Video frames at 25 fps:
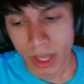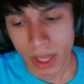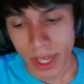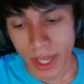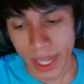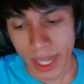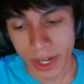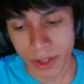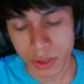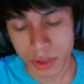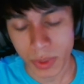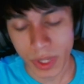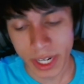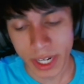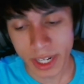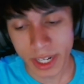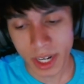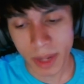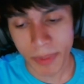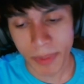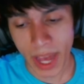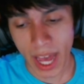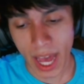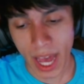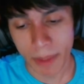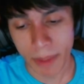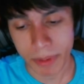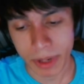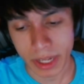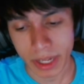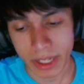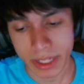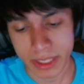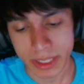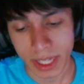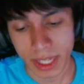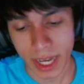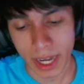anyways, what ended up
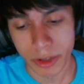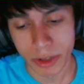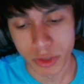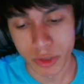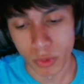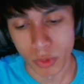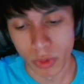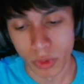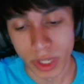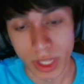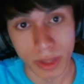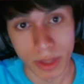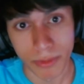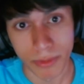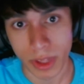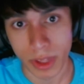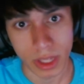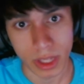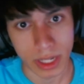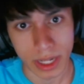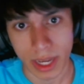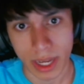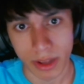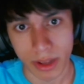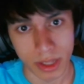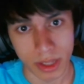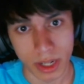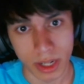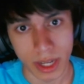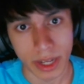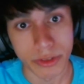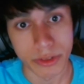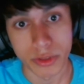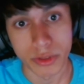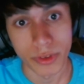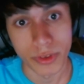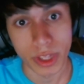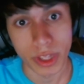happening is that I was really feeling down that night. I
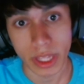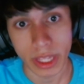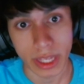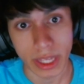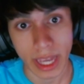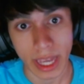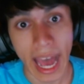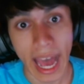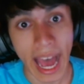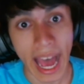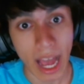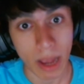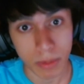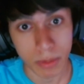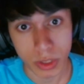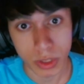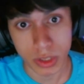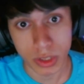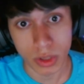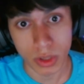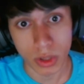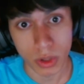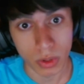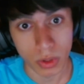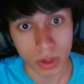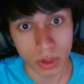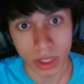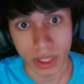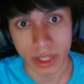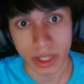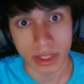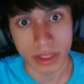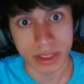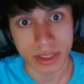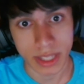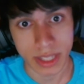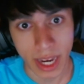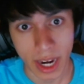was feeling
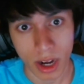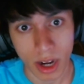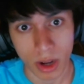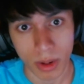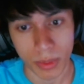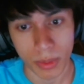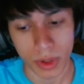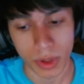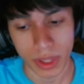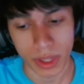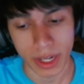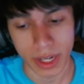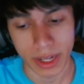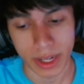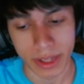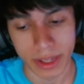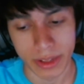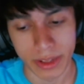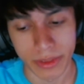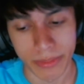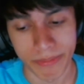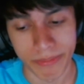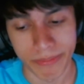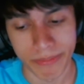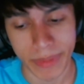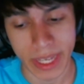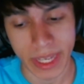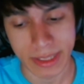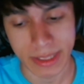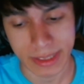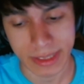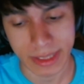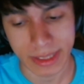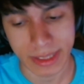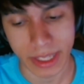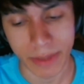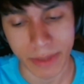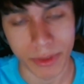absolutely terrible that night.
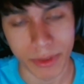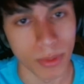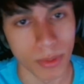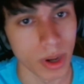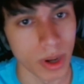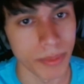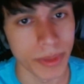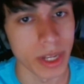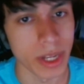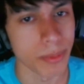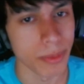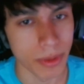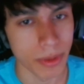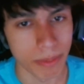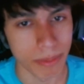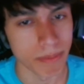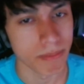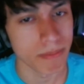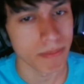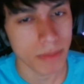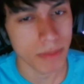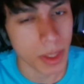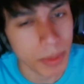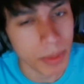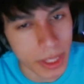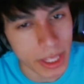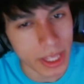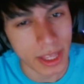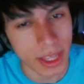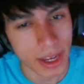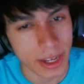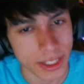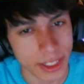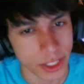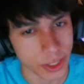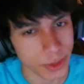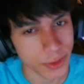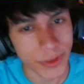Basically, if you want me to be completely
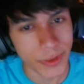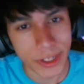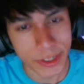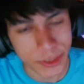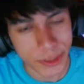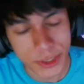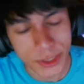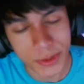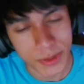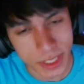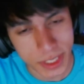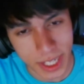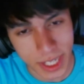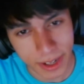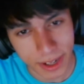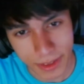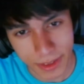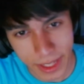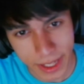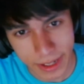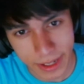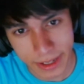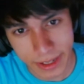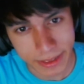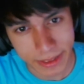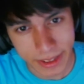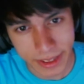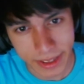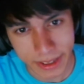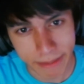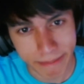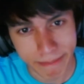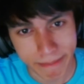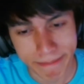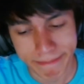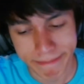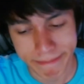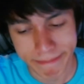honest, I was feeling suicidal that night. Like,
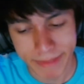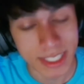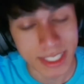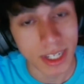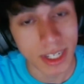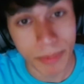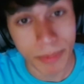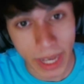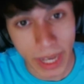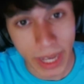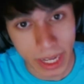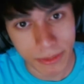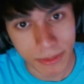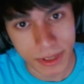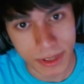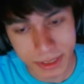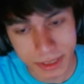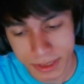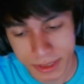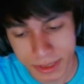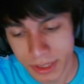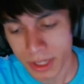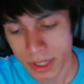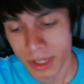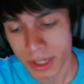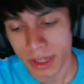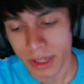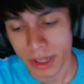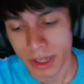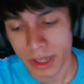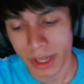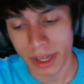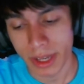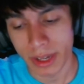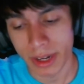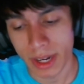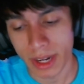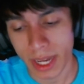that's how bad it was.
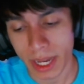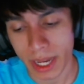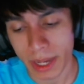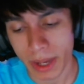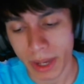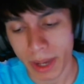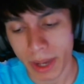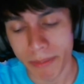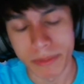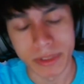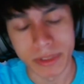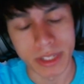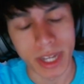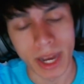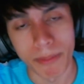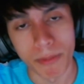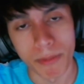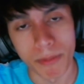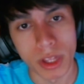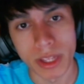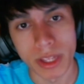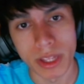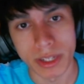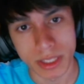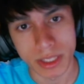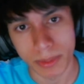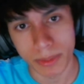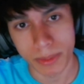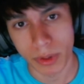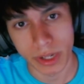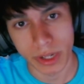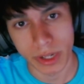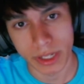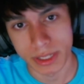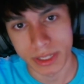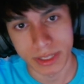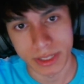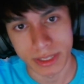And I'm really
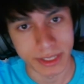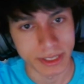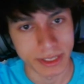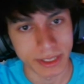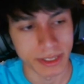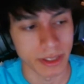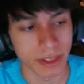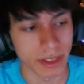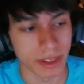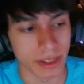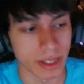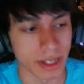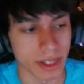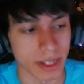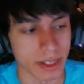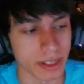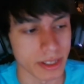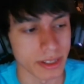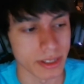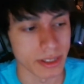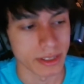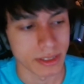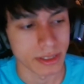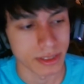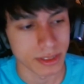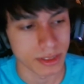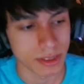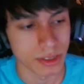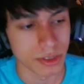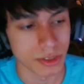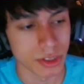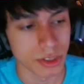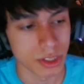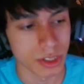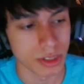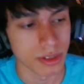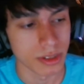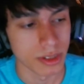disappointed to say something like that, because you
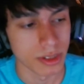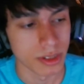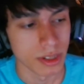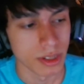should,